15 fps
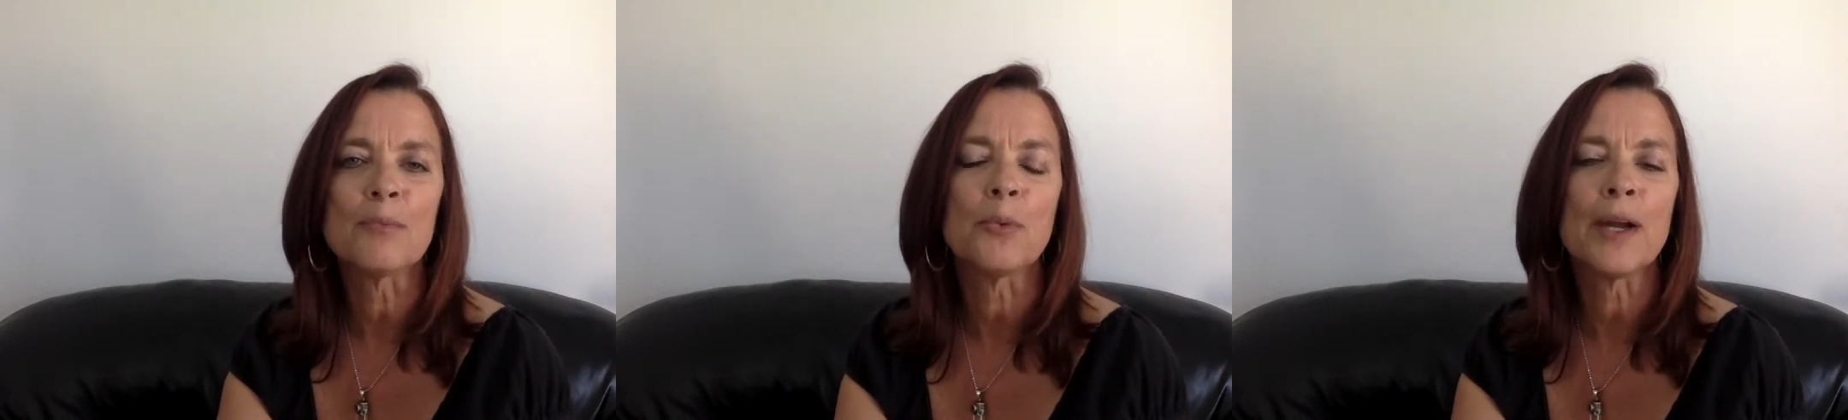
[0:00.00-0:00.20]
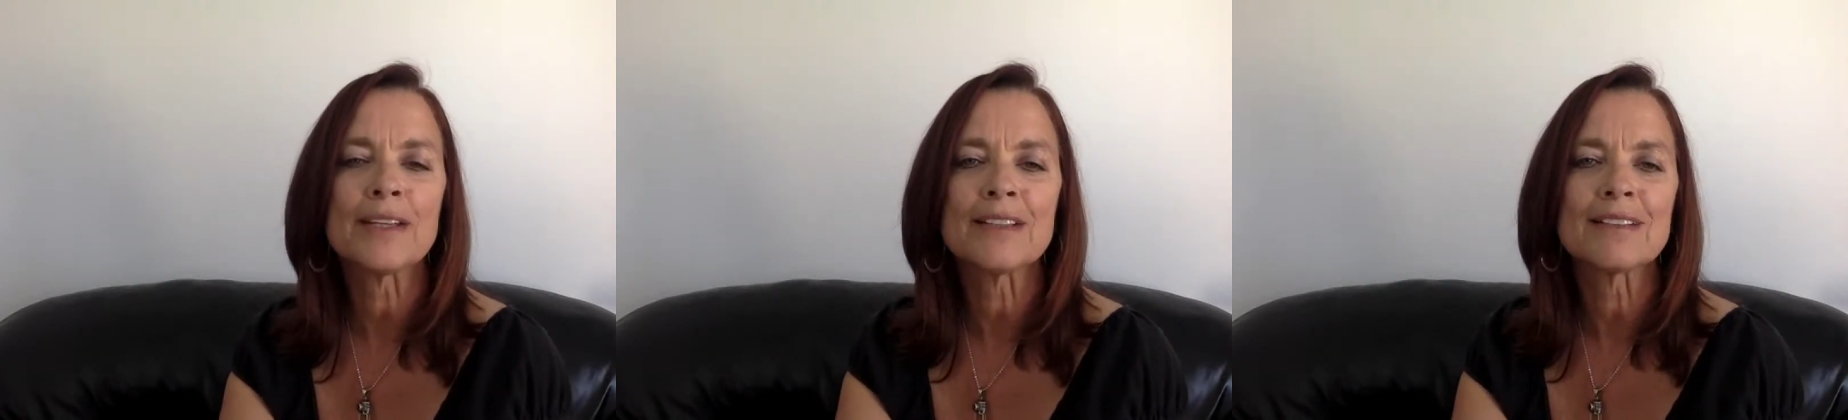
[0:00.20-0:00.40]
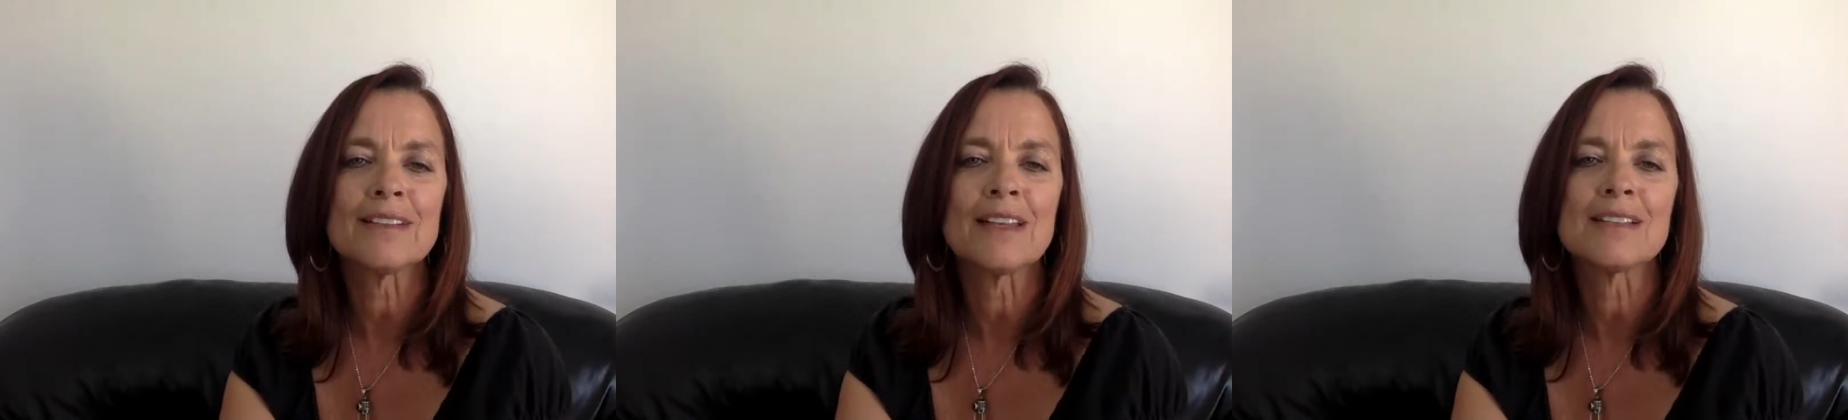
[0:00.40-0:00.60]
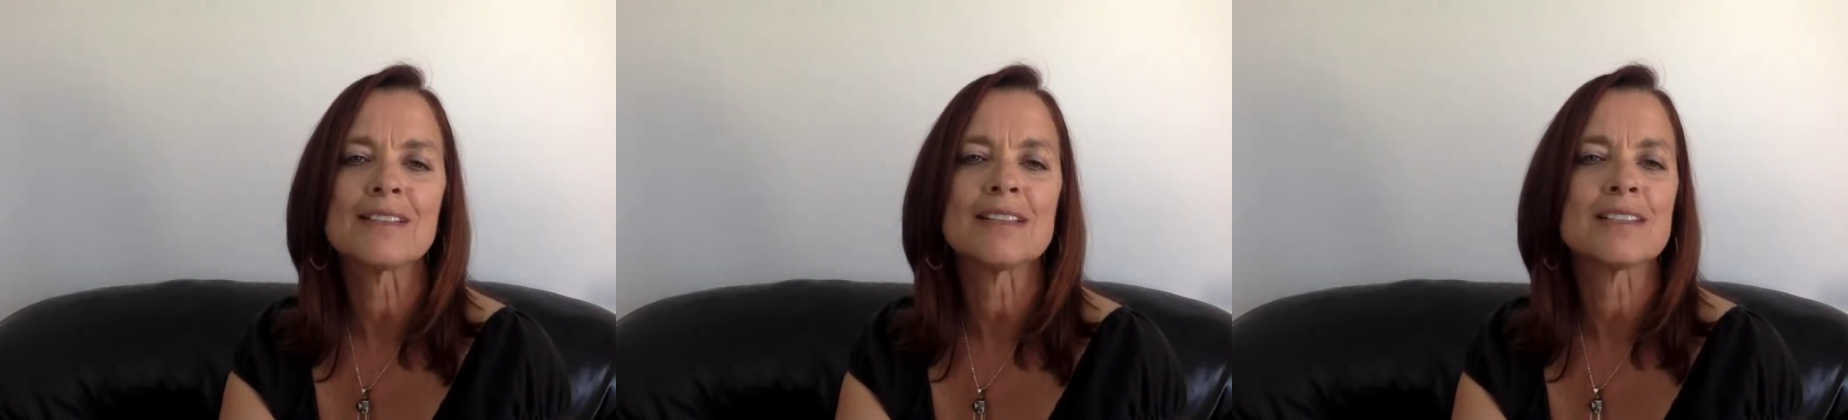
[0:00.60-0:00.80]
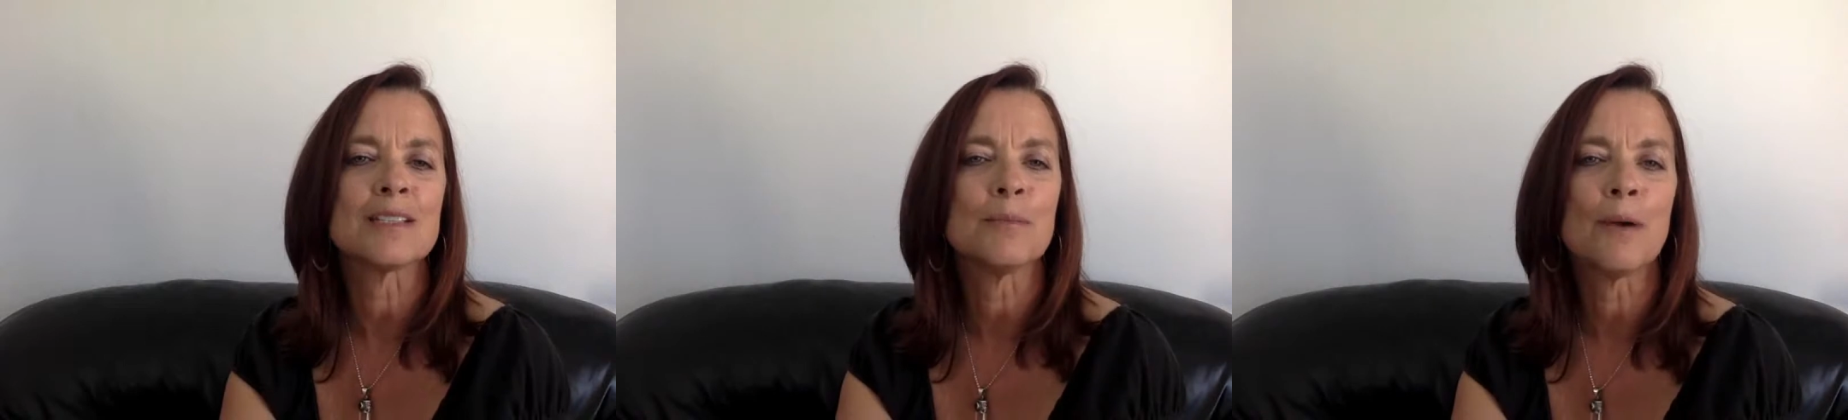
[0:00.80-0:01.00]
Recognize
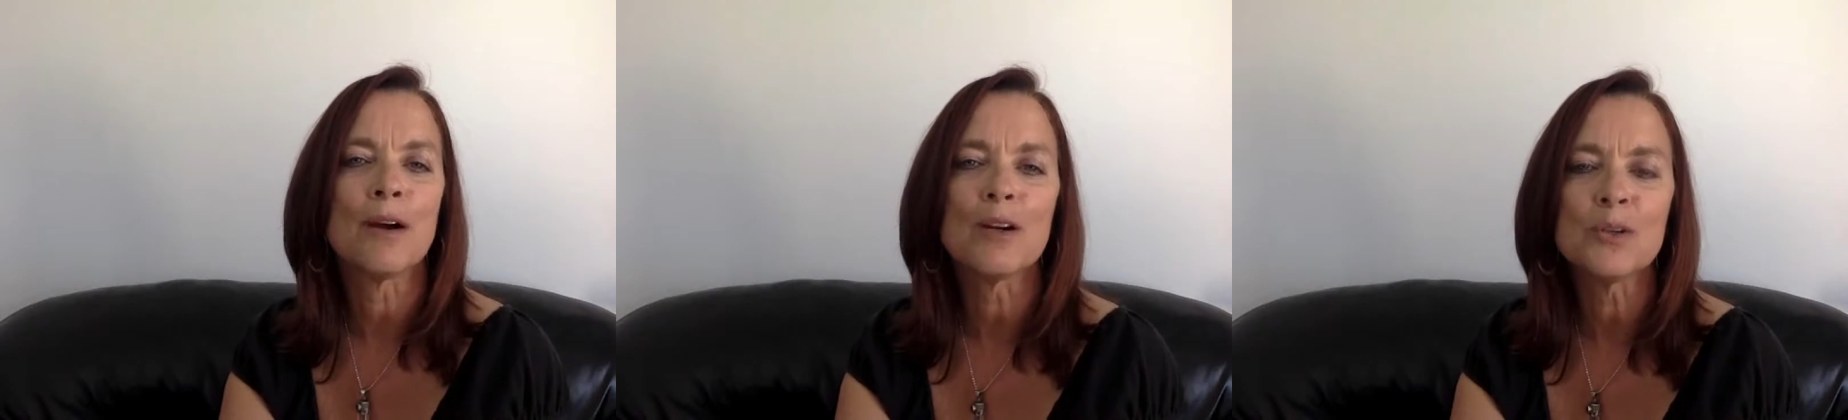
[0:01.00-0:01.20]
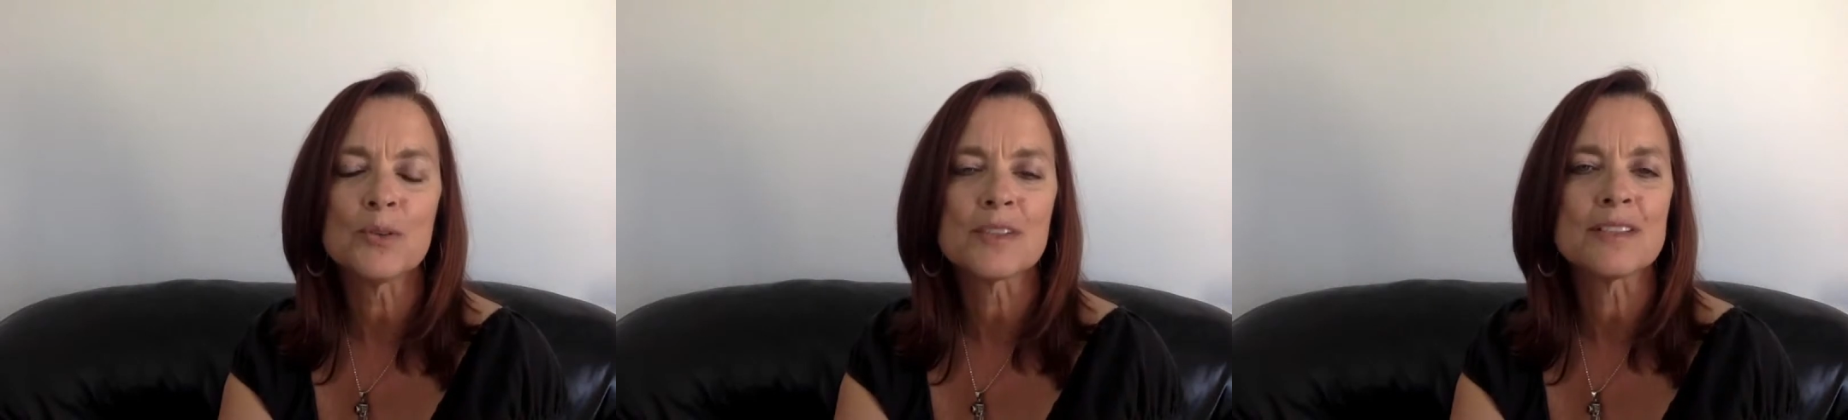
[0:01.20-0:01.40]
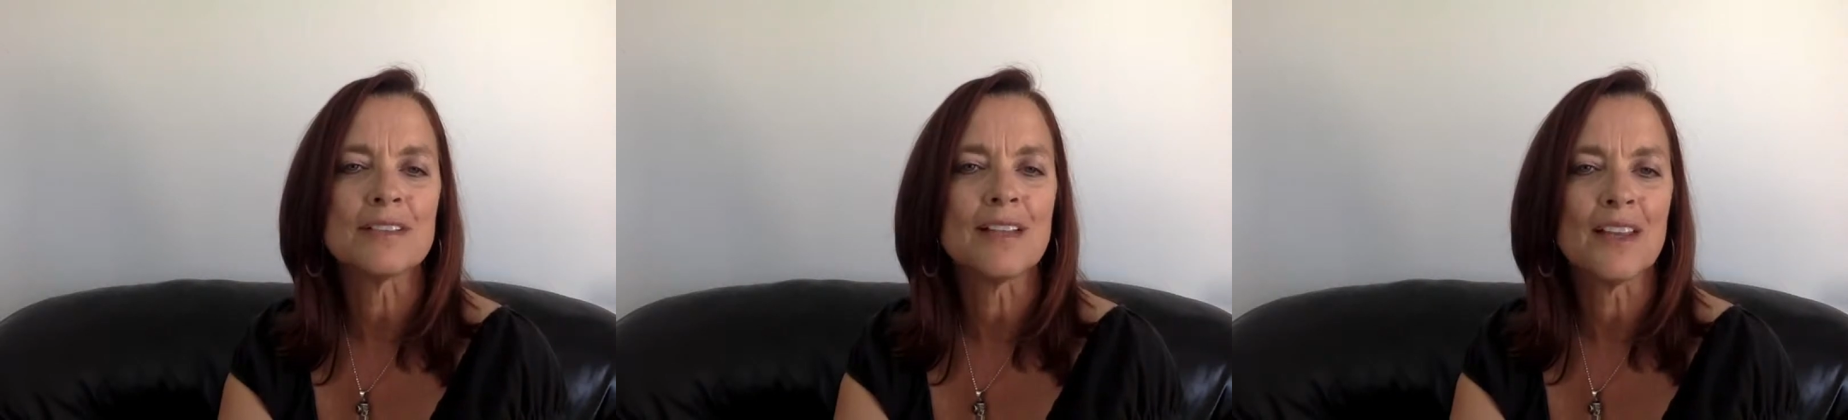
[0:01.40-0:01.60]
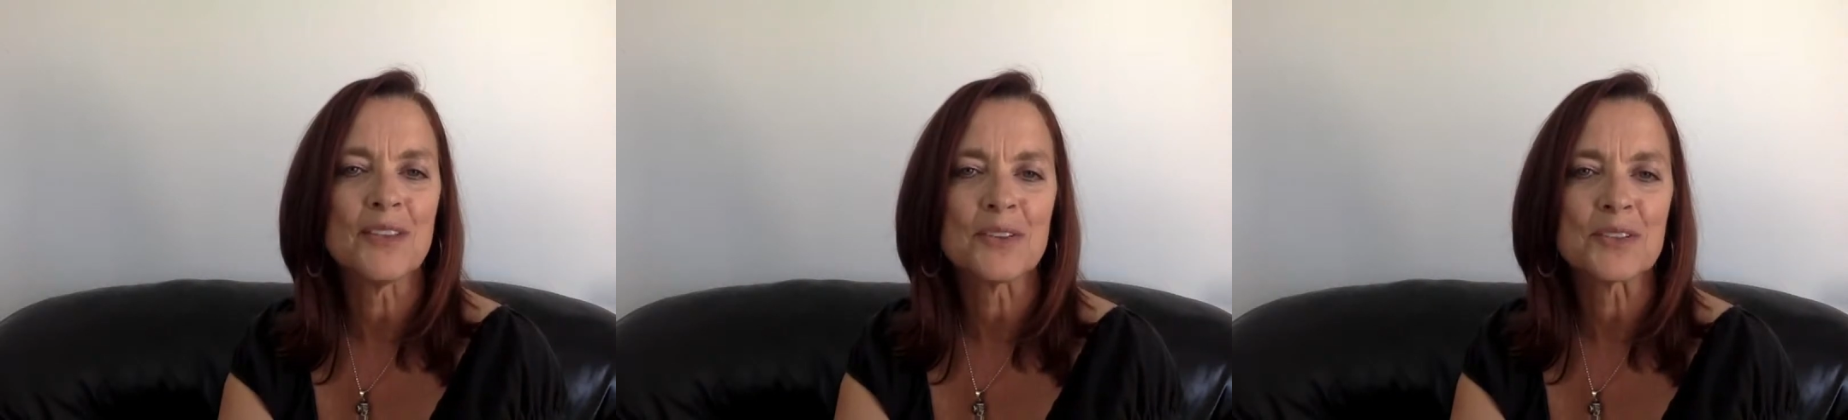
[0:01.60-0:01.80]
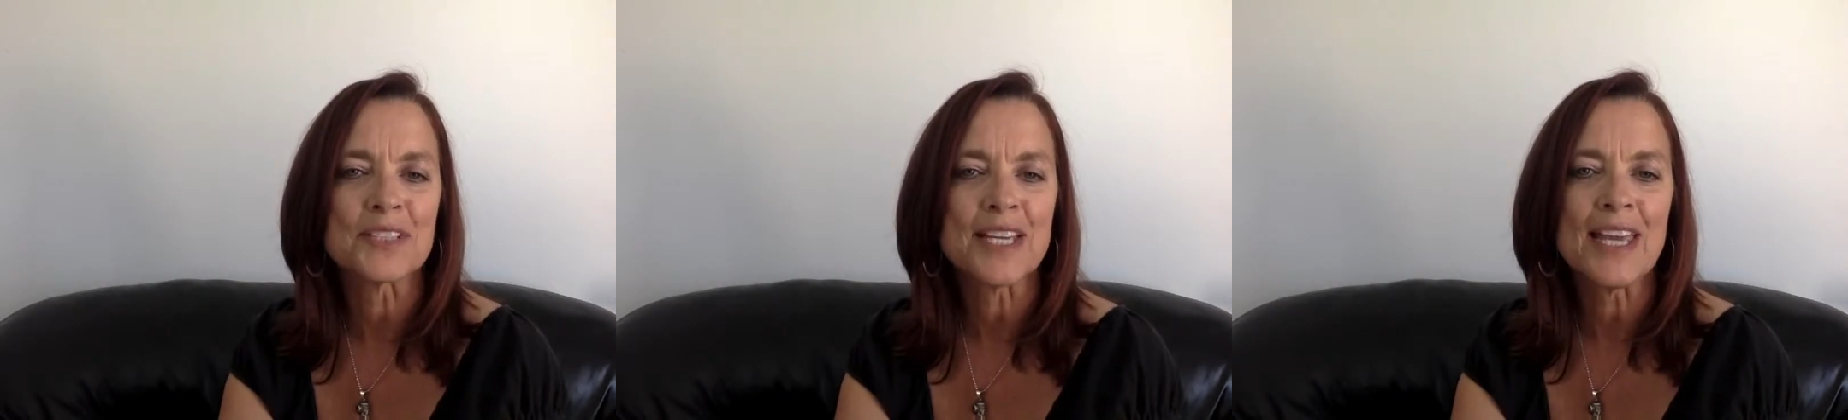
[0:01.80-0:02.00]
that tomorrow is
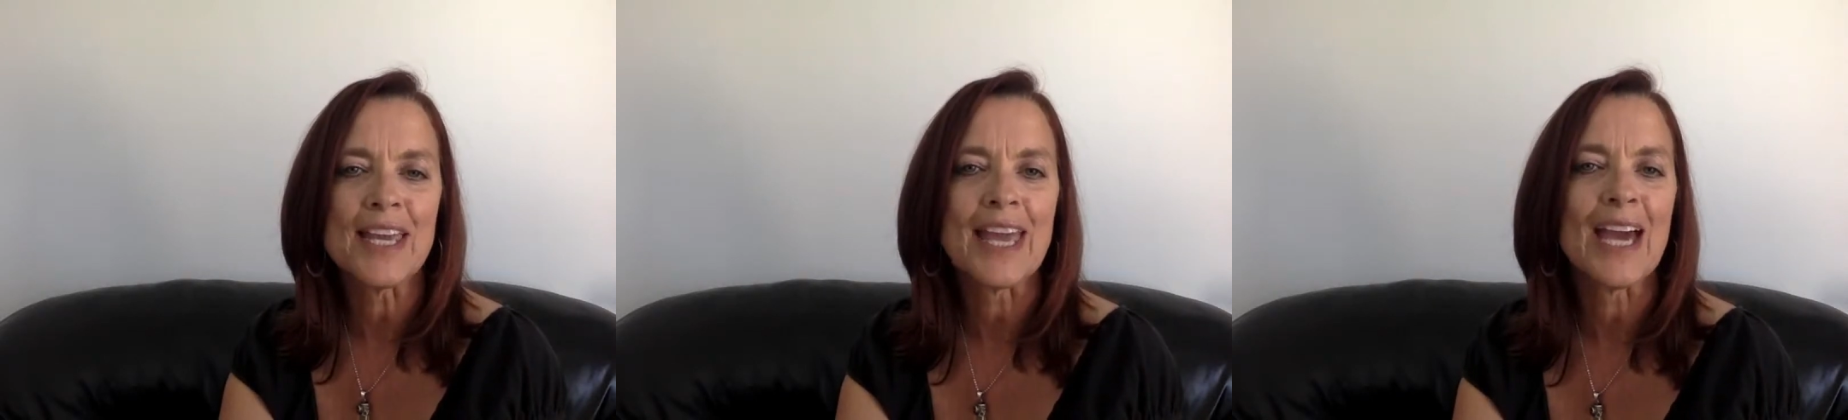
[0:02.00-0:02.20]
another day.